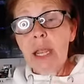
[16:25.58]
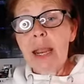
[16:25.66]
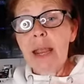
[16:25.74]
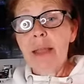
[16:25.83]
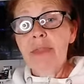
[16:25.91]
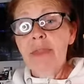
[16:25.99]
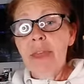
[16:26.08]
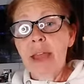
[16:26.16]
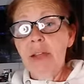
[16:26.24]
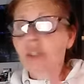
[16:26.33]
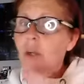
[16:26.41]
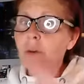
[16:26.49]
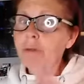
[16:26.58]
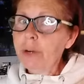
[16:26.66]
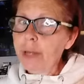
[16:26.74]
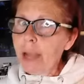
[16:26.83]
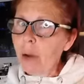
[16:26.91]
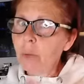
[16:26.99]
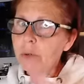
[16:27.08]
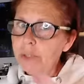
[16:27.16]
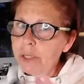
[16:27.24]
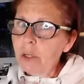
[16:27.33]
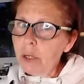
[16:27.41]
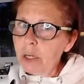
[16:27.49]
And then don't freak out. We're
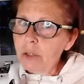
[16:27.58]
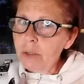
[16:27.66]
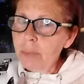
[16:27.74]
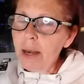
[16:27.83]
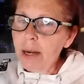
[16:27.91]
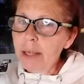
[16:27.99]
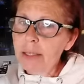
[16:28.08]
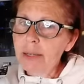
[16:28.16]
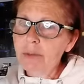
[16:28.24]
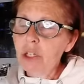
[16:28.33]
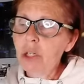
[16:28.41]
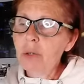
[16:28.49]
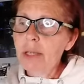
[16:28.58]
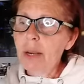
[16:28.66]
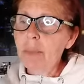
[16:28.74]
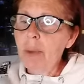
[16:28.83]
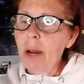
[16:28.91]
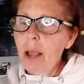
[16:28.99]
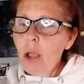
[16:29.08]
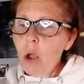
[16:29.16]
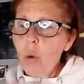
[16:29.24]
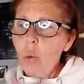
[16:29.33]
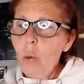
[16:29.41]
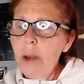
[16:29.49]
still going to do the paint nights every Tuesday. But
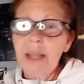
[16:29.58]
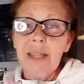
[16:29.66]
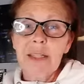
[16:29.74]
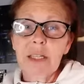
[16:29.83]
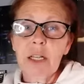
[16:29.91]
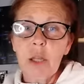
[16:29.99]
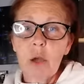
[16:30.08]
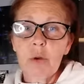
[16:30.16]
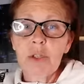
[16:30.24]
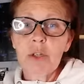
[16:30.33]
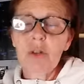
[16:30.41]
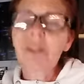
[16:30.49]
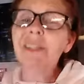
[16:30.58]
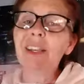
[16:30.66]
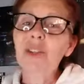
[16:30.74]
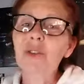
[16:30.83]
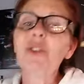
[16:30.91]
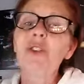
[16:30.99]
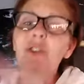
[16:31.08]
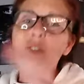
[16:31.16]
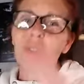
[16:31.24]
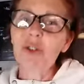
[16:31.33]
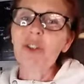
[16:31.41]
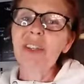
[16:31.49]
when it gets closer, because I
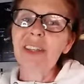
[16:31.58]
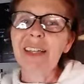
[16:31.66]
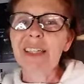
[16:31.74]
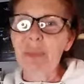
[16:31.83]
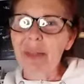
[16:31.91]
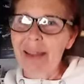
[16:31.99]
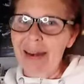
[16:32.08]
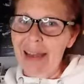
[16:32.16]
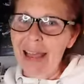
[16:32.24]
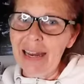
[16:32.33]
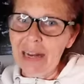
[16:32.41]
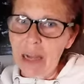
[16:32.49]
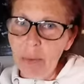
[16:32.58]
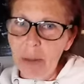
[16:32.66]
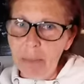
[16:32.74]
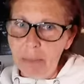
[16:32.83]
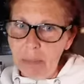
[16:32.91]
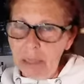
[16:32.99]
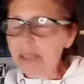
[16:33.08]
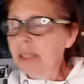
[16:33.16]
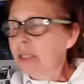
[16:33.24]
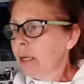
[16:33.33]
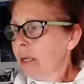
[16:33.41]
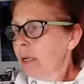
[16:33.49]
usually like to plan ahead a couple of
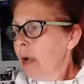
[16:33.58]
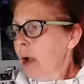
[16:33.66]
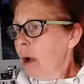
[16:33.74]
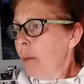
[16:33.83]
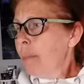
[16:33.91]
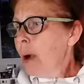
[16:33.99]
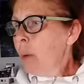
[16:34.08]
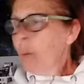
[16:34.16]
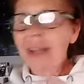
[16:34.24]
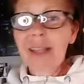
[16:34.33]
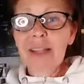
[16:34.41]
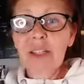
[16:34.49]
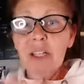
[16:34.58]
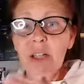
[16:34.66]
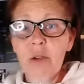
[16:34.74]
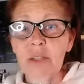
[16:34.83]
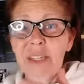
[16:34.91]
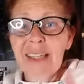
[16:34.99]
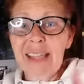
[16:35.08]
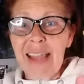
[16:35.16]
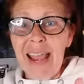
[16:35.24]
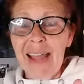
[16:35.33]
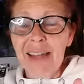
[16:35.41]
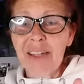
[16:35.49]
months. But when it gets close to the
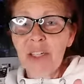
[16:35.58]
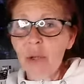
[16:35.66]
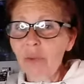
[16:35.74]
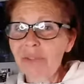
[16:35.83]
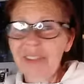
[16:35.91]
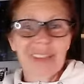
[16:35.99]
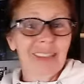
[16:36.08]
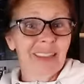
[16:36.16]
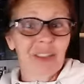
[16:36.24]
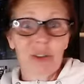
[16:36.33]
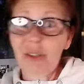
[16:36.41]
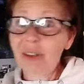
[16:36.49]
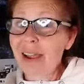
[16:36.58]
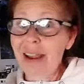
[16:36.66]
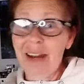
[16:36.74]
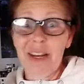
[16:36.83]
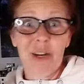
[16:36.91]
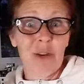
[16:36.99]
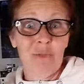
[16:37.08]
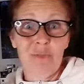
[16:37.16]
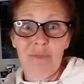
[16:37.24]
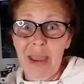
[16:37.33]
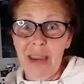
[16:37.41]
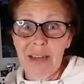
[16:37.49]
end, don't think that there's not any new
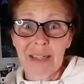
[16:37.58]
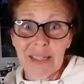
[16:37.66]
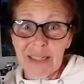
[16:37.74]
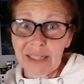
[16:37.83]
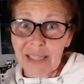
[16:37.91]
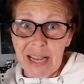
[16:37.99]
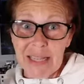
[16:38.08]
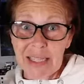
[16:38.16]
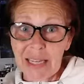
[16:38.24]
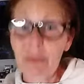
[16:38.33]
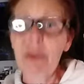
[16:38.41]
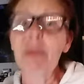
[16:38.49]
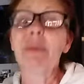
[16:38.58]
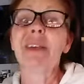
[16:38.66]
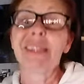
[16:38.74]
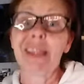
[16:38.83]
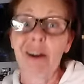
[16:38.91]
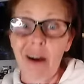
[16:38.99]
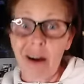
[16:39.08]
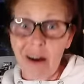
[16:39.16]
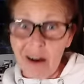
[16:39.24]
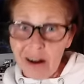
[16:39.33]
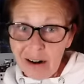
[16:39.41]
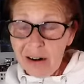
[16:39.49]
painting designs coming because there
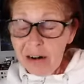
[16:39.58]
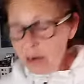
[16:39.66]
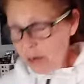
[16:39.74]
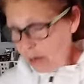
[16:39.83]
are.